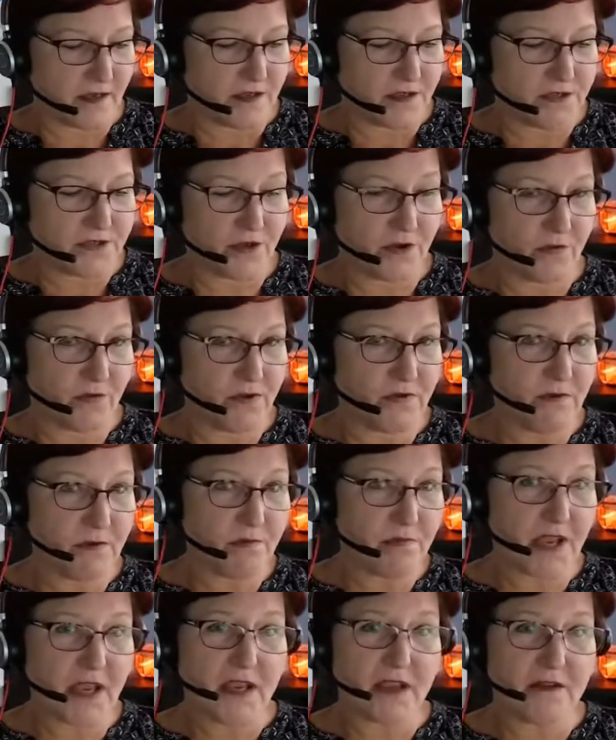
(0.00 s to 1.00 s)
So we
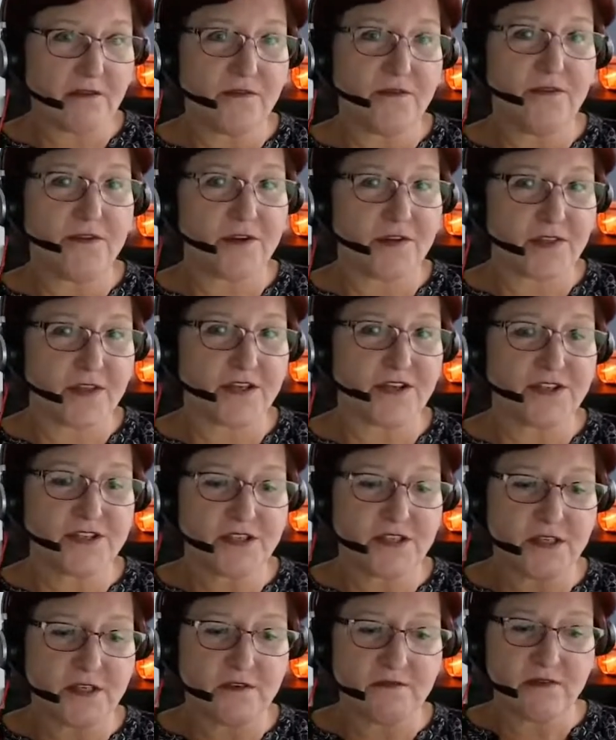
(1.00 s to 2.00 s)
went back and forth, and
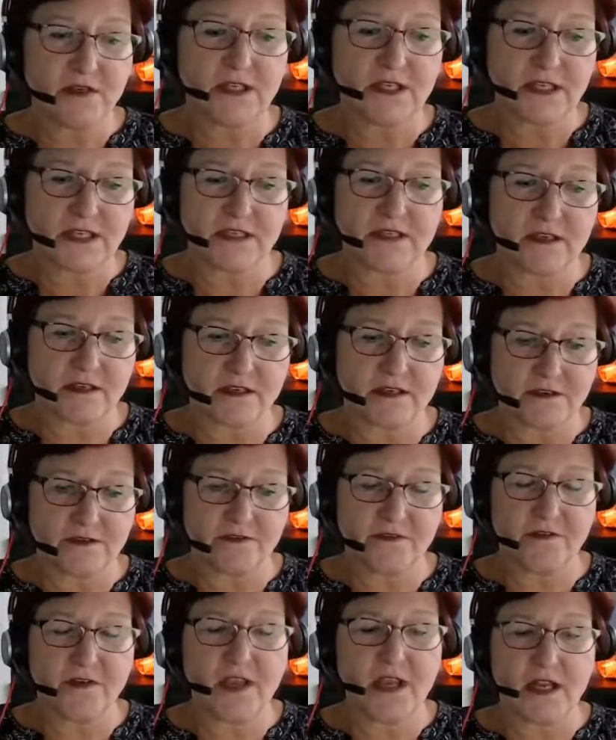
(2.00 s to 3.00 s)
she really dug
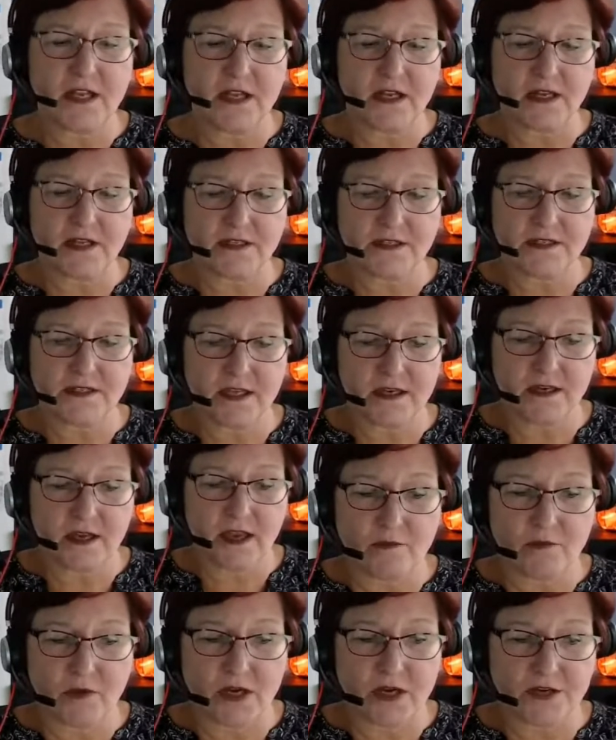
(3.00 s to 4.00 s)
her feet in and said,
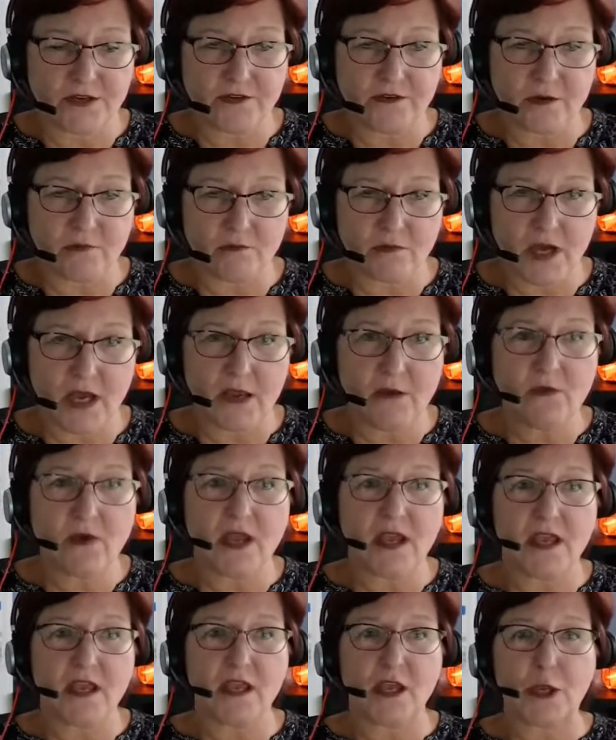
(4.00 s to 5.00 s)
want to do it my
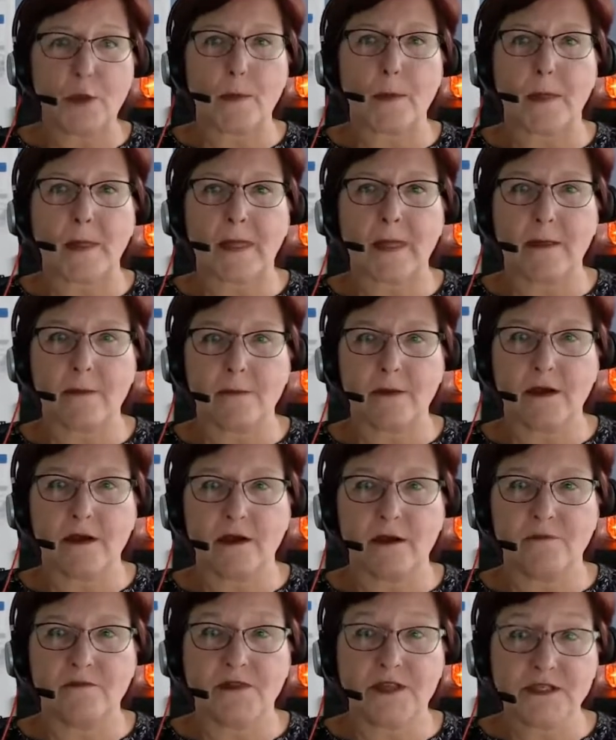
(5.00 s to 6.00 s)
way.
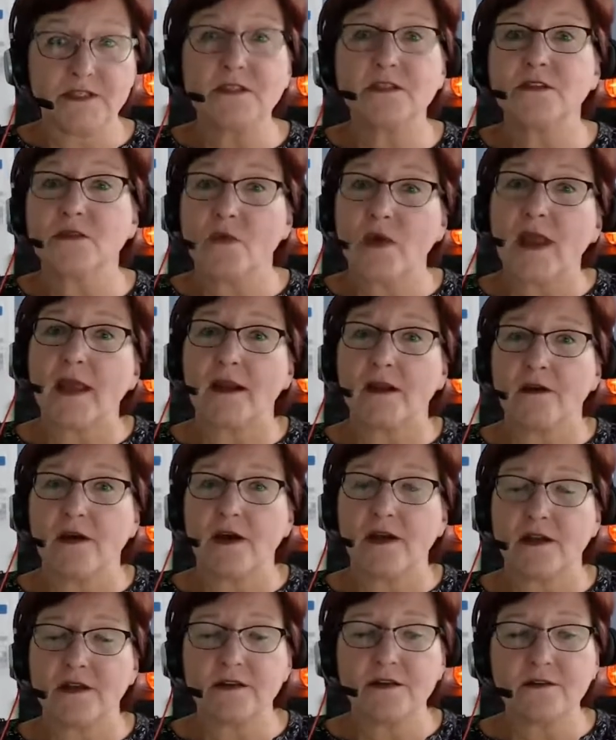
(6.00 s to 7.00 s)
This is the way I know
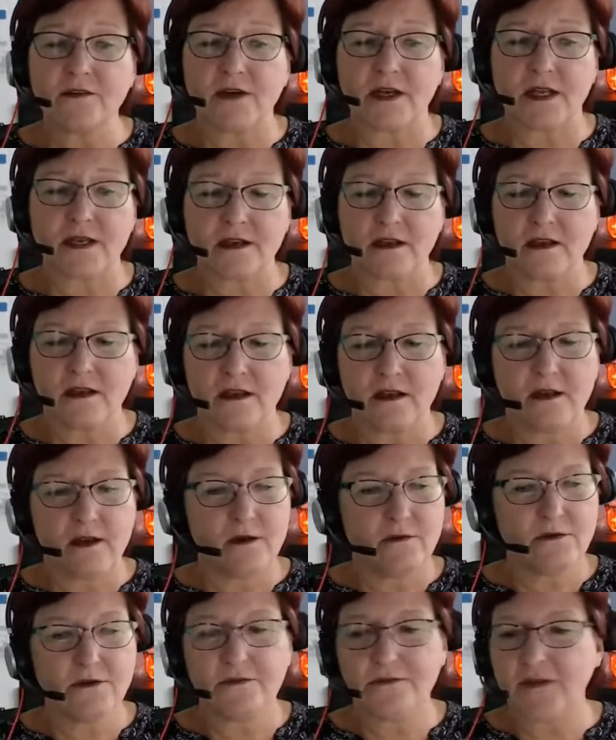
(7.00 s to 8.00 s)
how to do it.
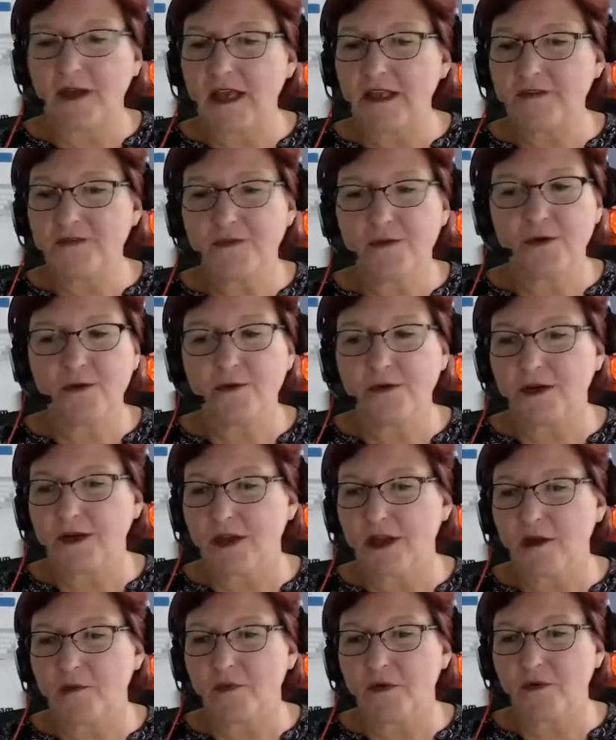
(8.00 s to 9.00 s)
Well, fast forward a
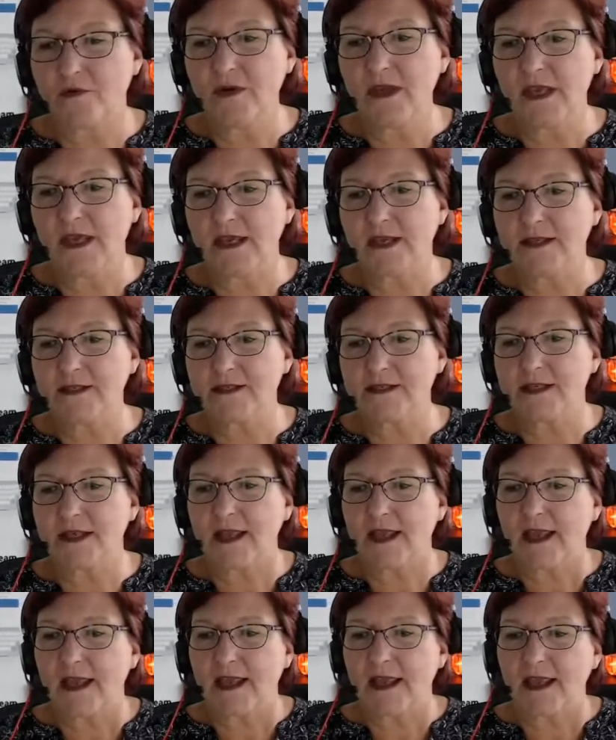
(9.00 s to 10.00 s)
couple weeks,
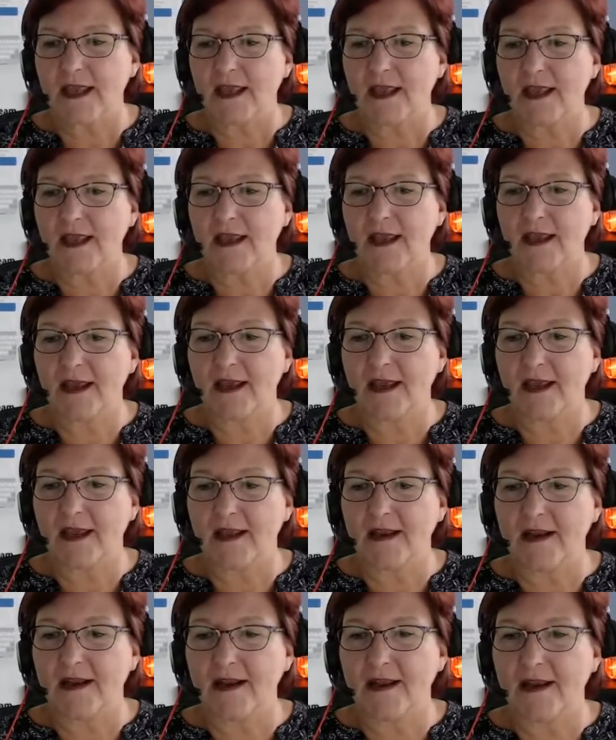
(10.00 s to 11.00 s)

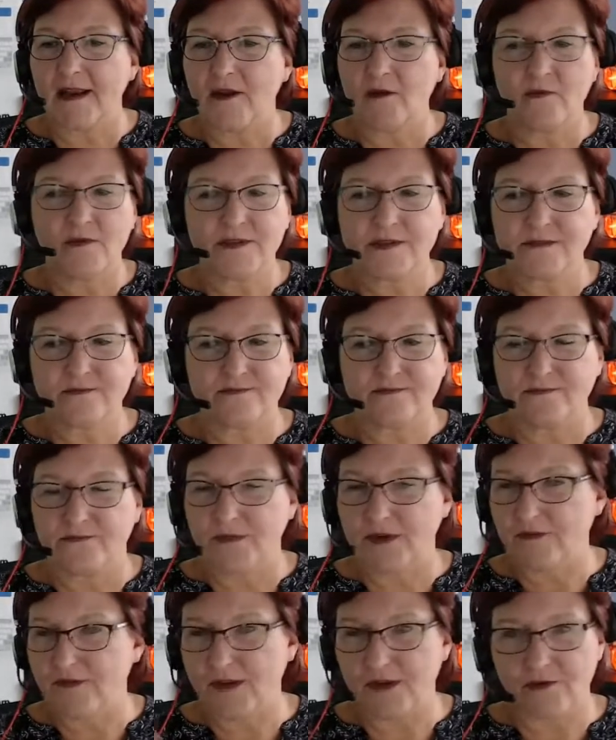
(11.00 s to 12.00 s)
and I was
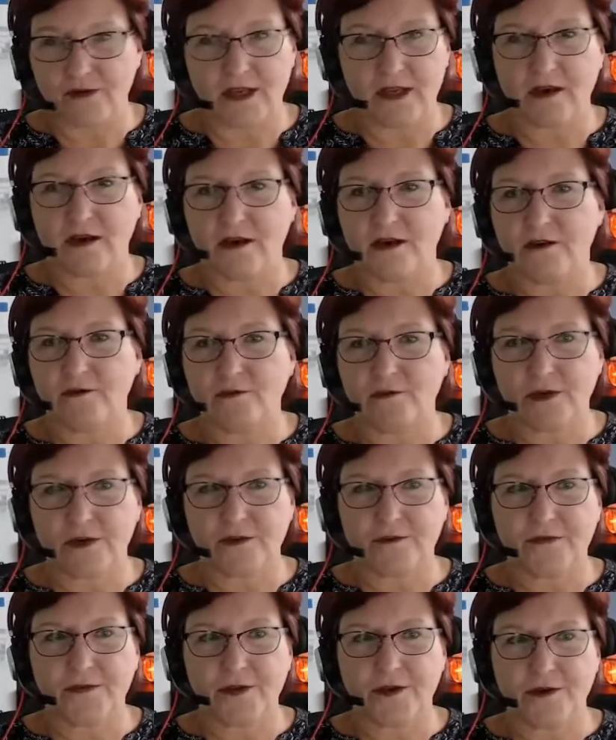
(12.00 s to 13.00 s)
reviewing our
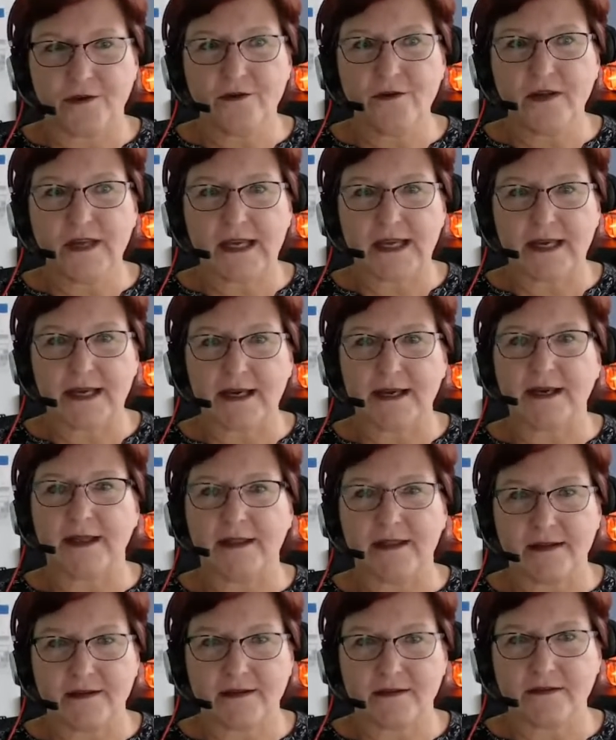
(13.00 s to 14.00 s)
workflow
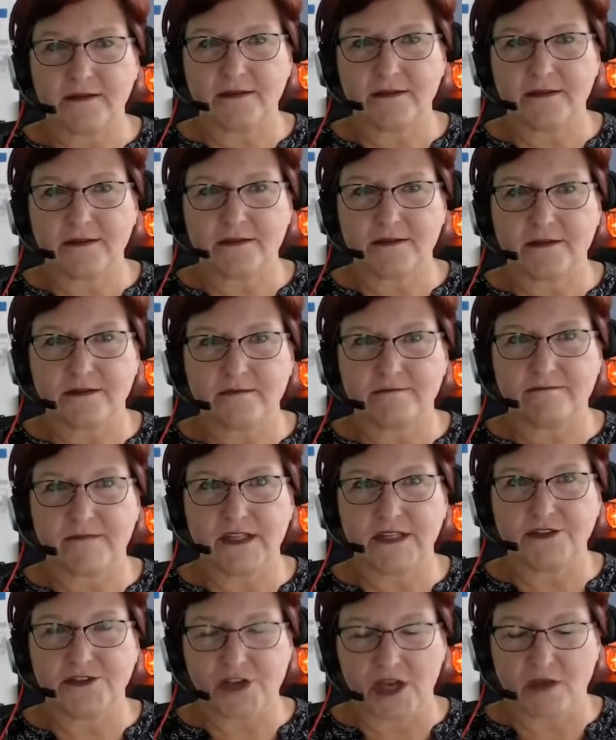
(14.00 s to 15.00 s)
on
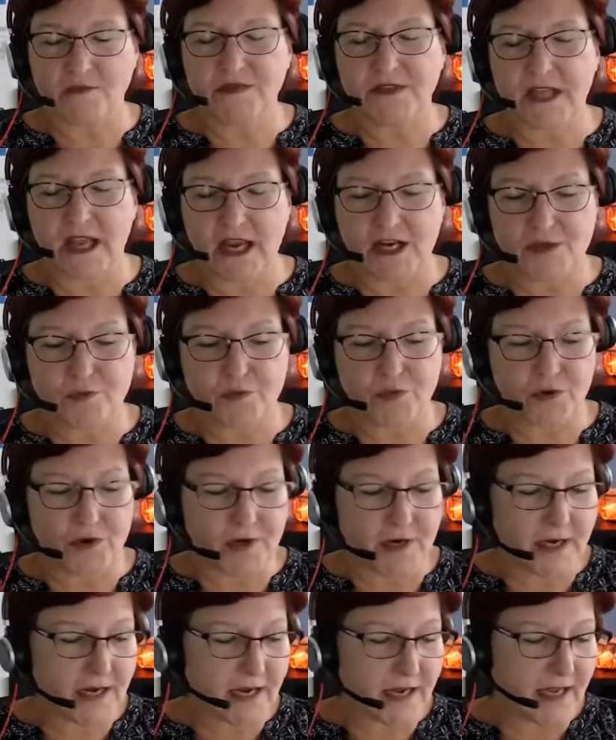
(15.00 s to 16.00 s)
the jobs
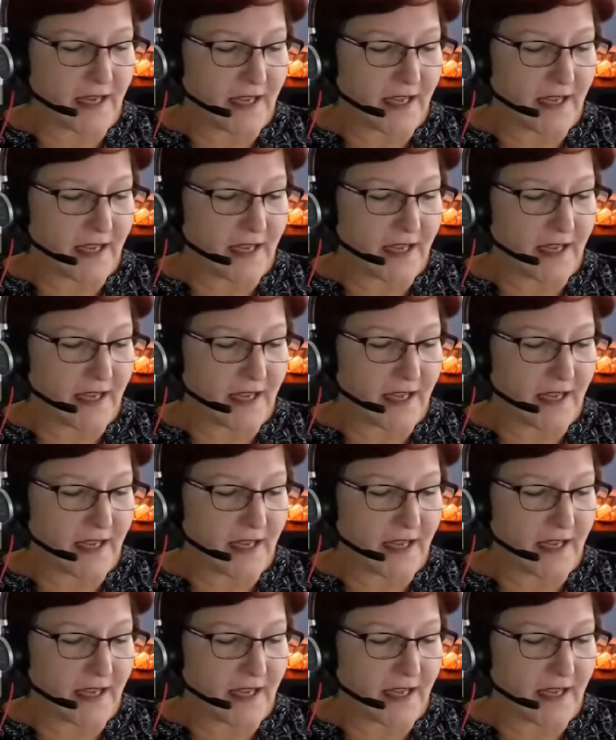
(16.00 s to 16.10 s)
dashboard,